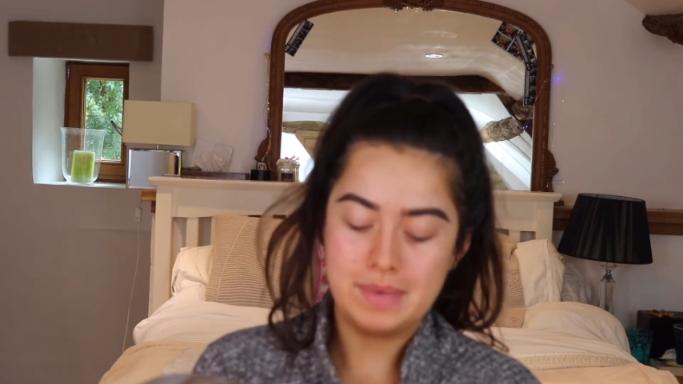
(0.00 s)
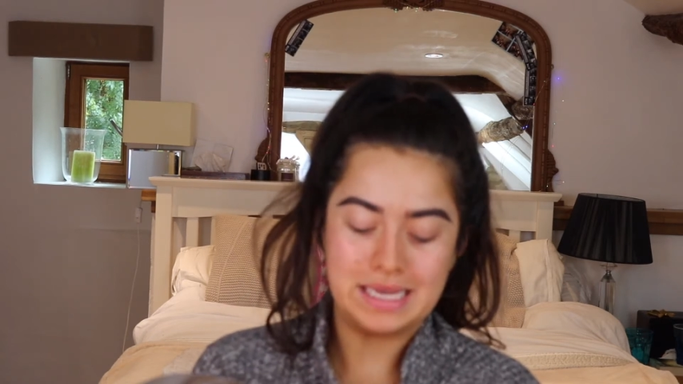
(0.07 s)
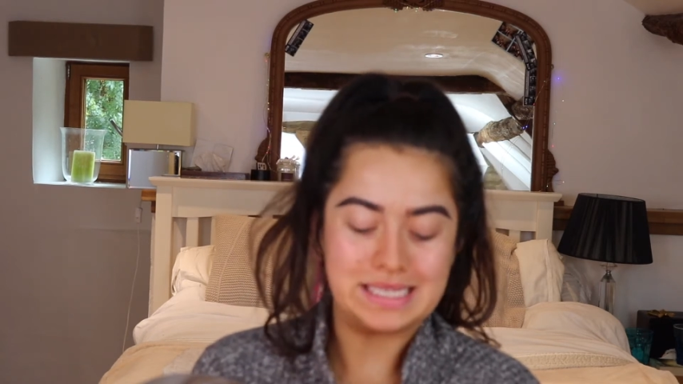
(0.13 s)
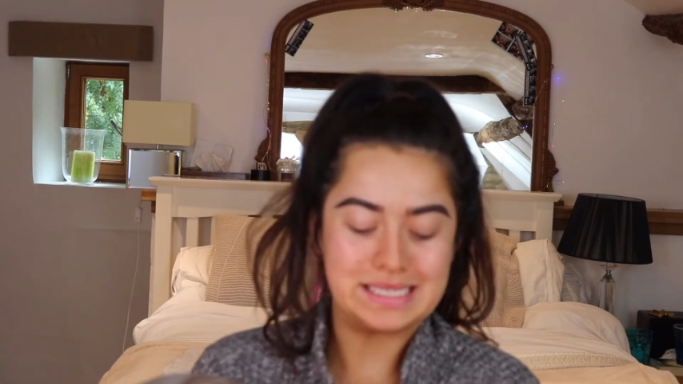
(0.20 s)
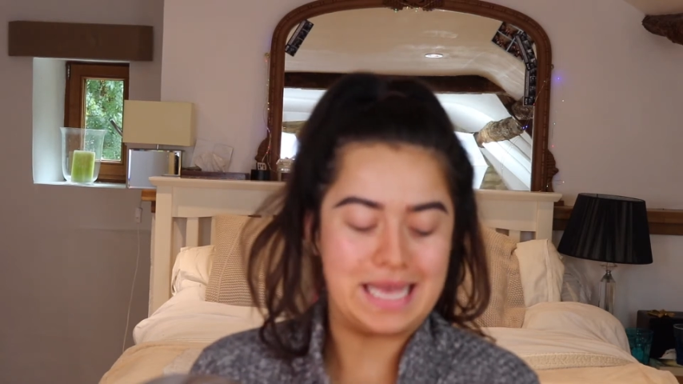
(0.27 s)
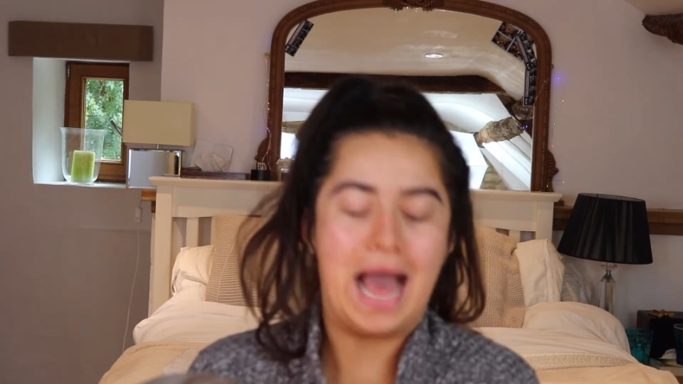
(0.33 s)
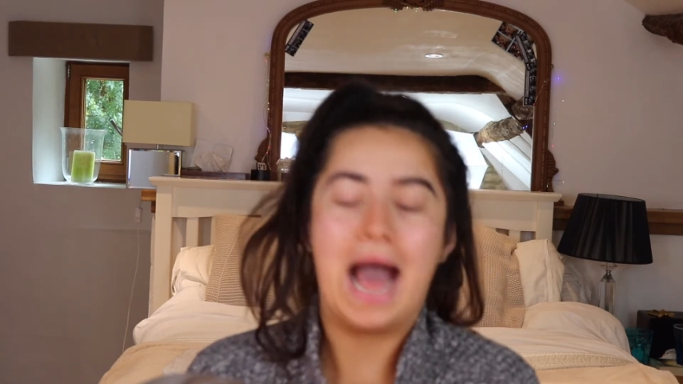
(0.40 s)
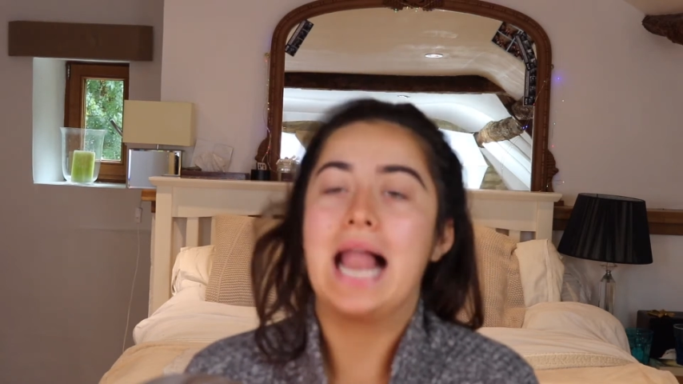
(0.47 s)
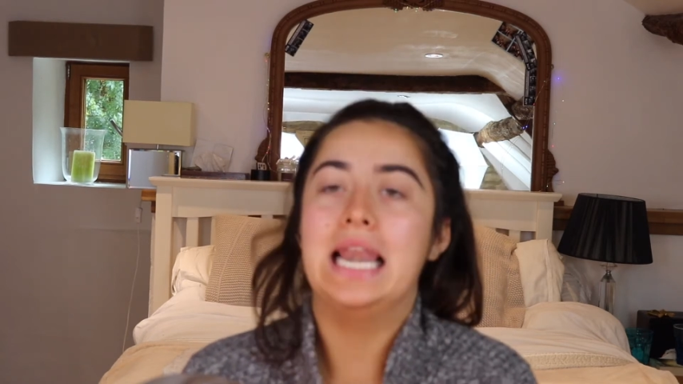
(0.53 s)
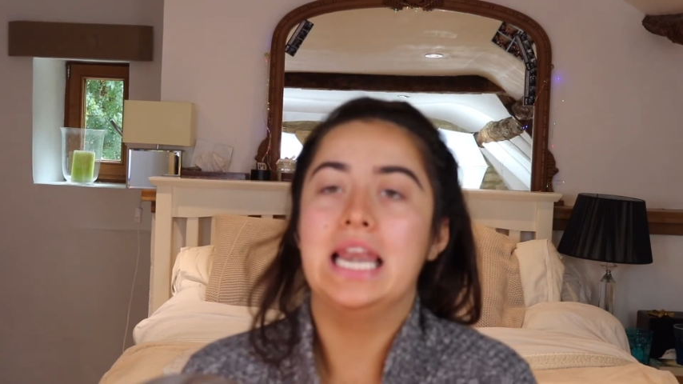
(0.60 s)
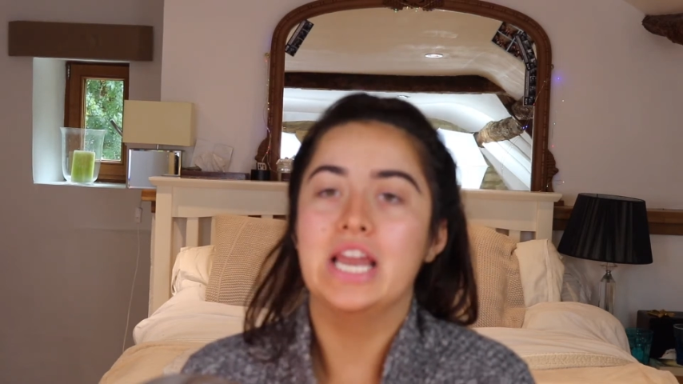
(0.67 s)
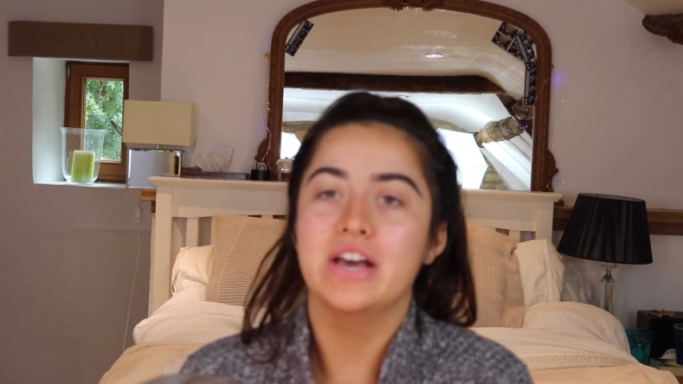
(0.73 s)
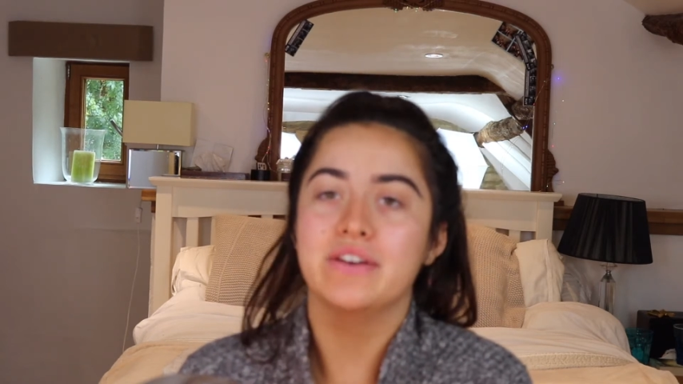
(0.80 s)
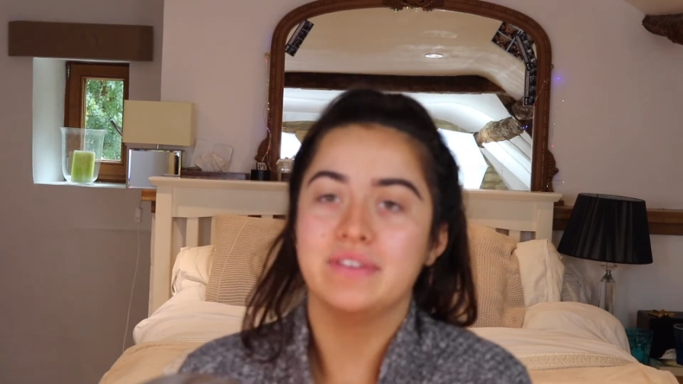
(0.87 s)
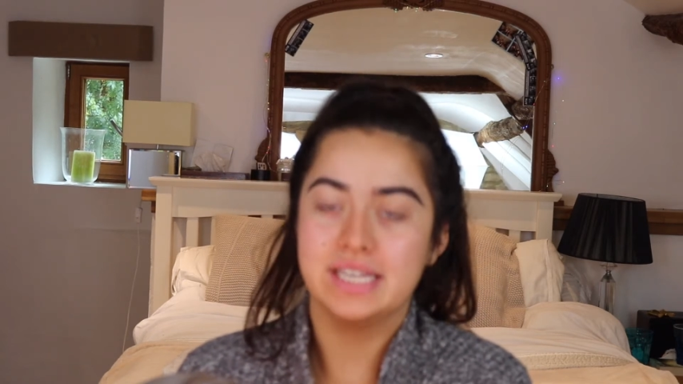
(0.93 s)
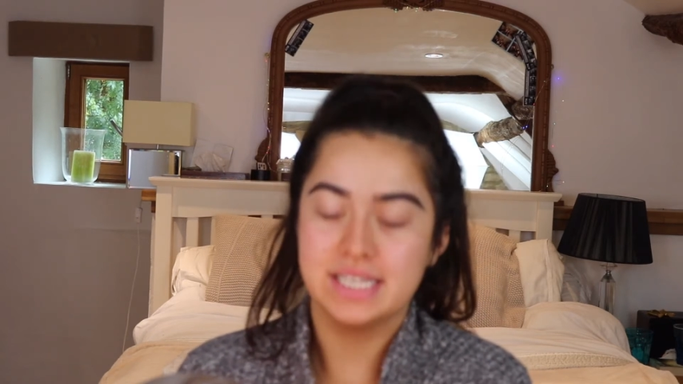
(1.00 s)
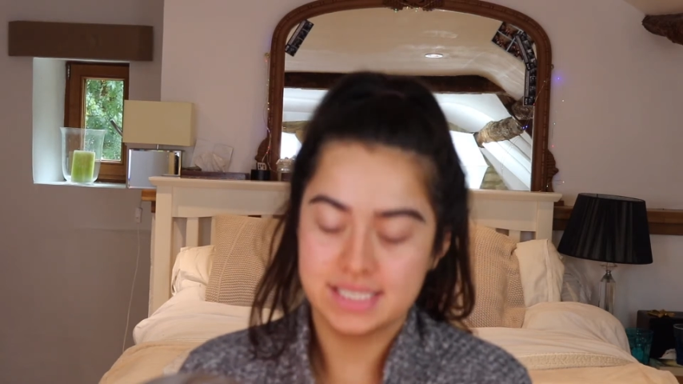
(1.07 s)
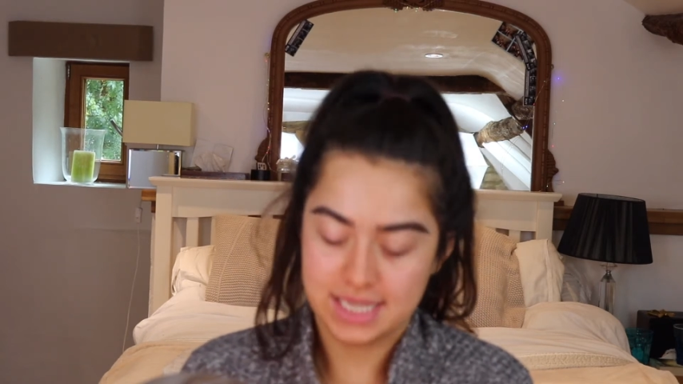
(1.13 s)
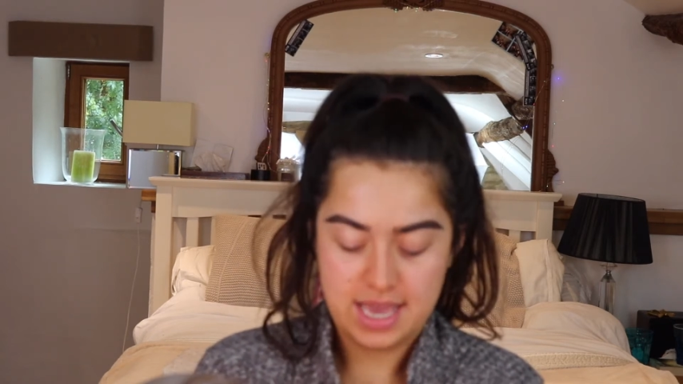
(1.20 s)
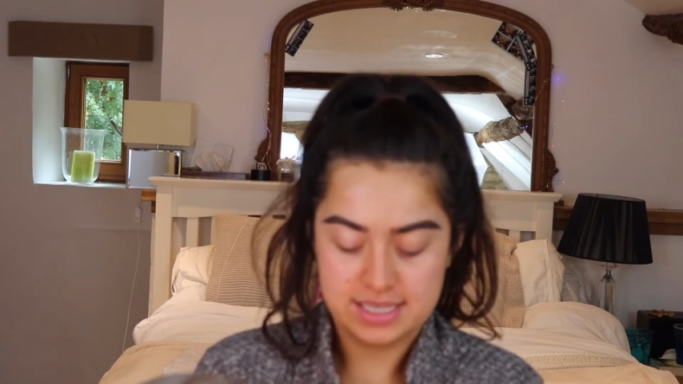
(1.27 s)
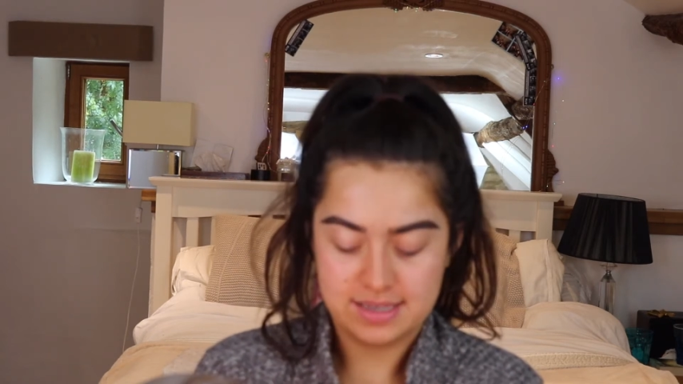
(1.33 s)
because I love it.